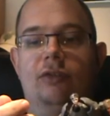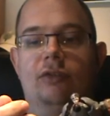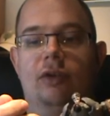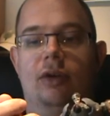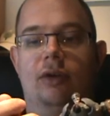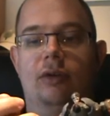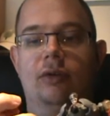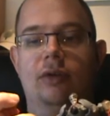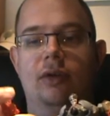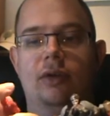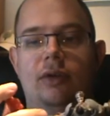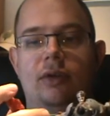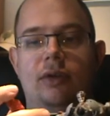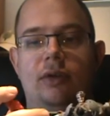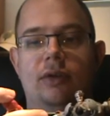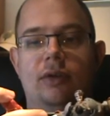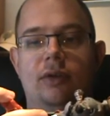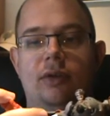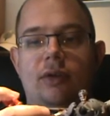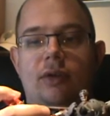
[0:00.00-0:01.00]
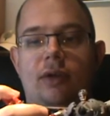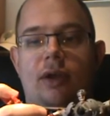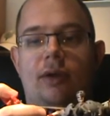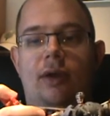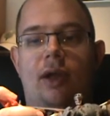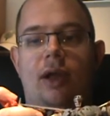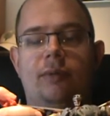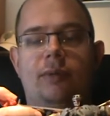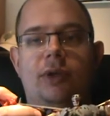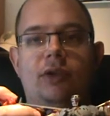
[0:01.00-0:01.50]
So
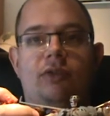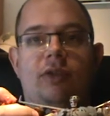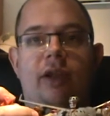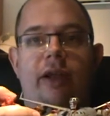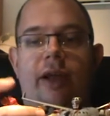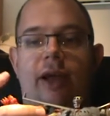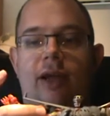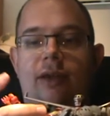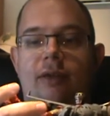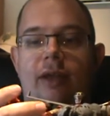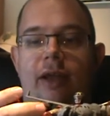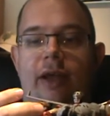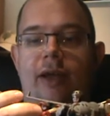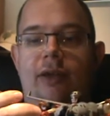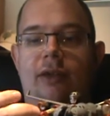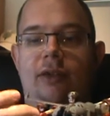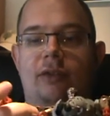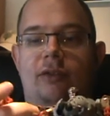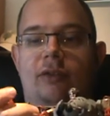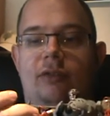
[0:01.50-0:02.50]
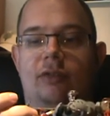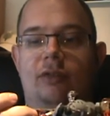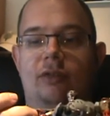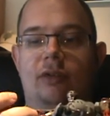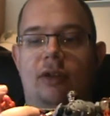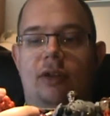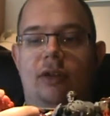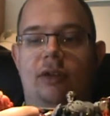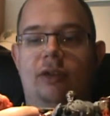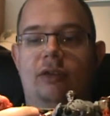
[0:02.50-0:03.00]
I wish they had added
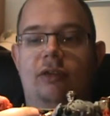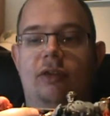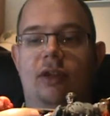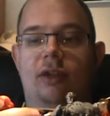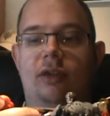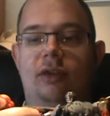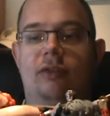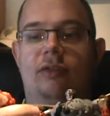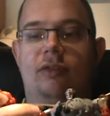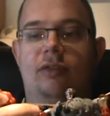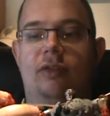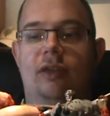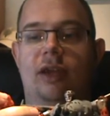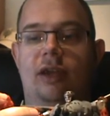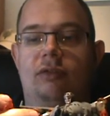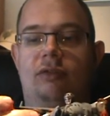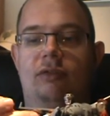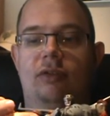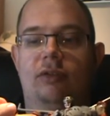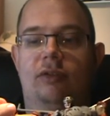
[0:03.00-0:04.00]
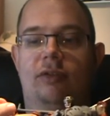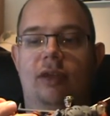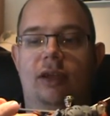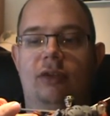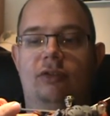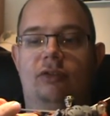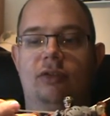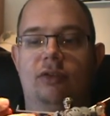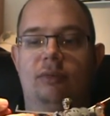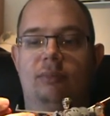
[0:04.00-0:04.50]
at least that
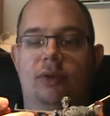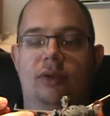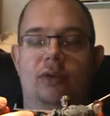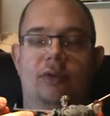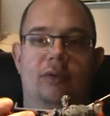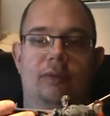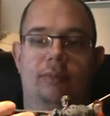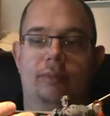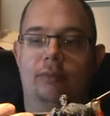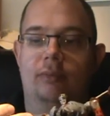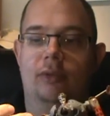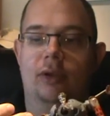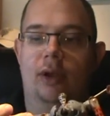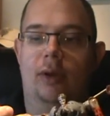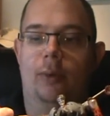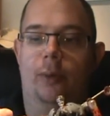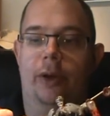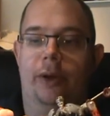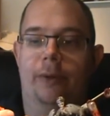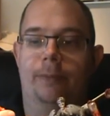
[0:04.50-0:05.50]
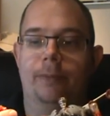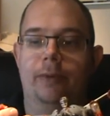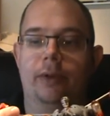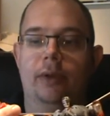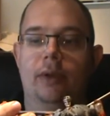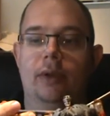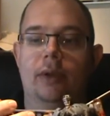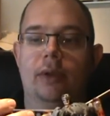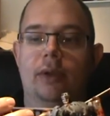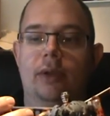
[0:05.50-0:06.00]
rotation, but oh
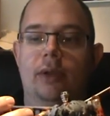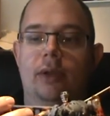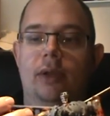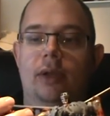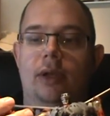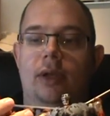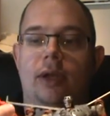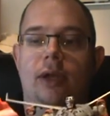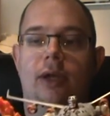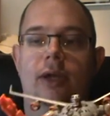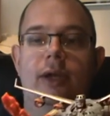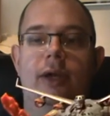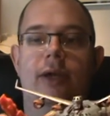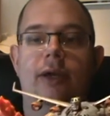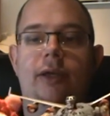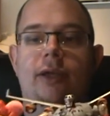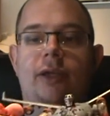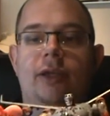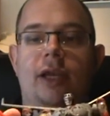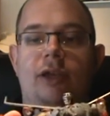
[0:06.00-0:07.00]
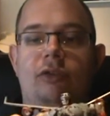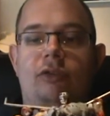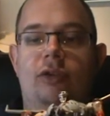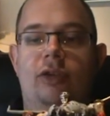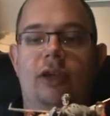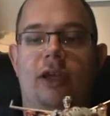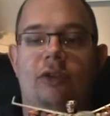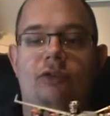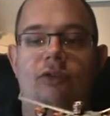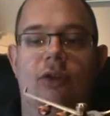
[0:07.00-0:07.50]
well. He
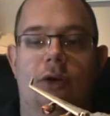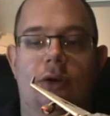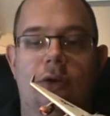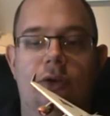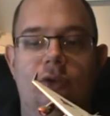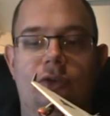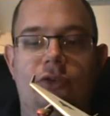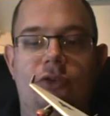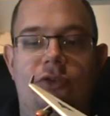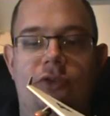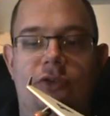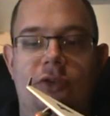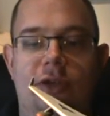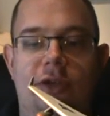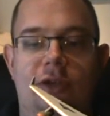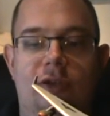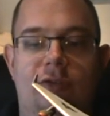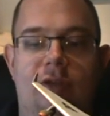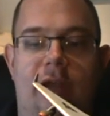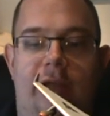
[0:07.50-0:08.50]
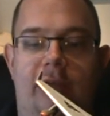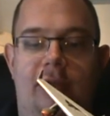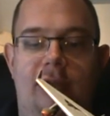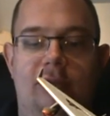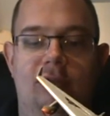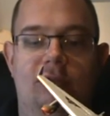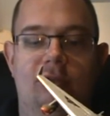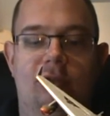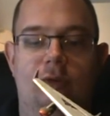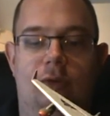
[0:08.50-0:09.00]
actually has holes in his
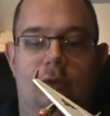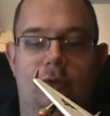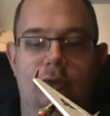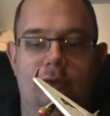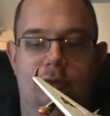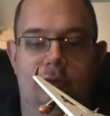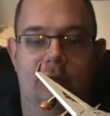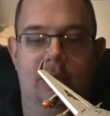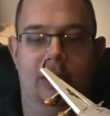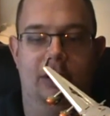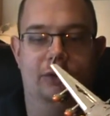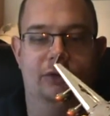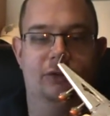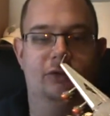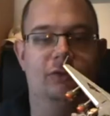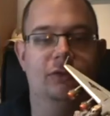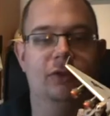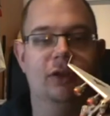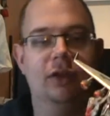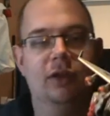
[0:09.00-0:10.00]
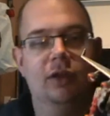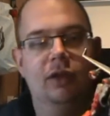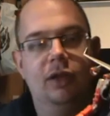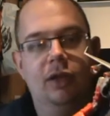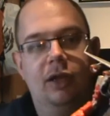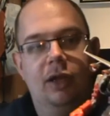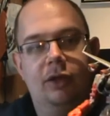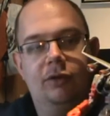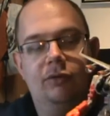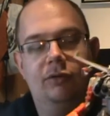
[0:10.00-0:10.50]
hands to hold guns,
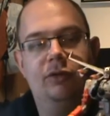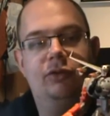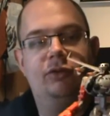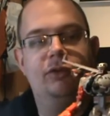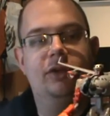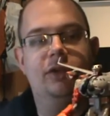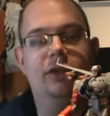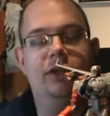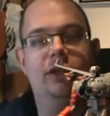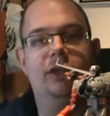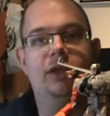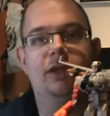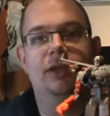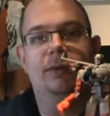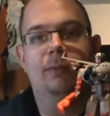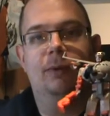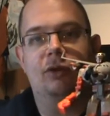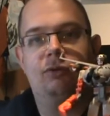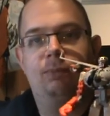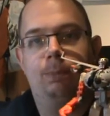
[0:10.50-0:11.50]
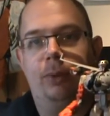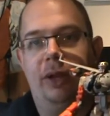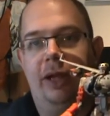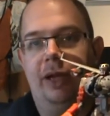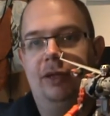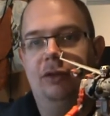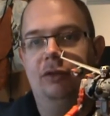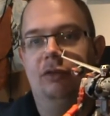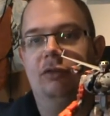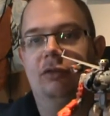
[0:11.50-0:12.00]
and originally he was
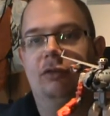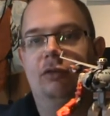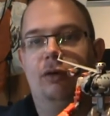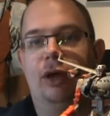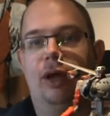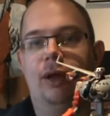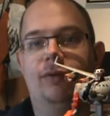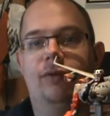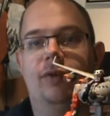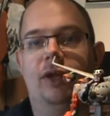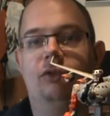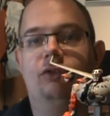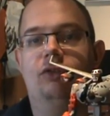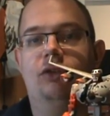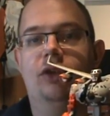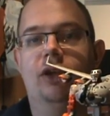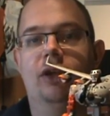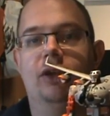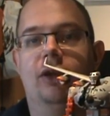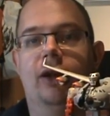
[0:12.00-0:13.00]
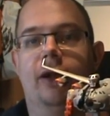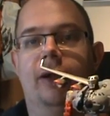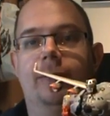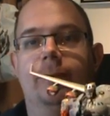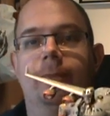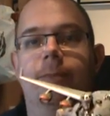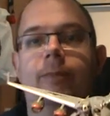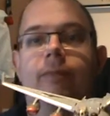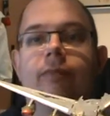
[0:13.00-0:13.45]
planned to have actually a gun.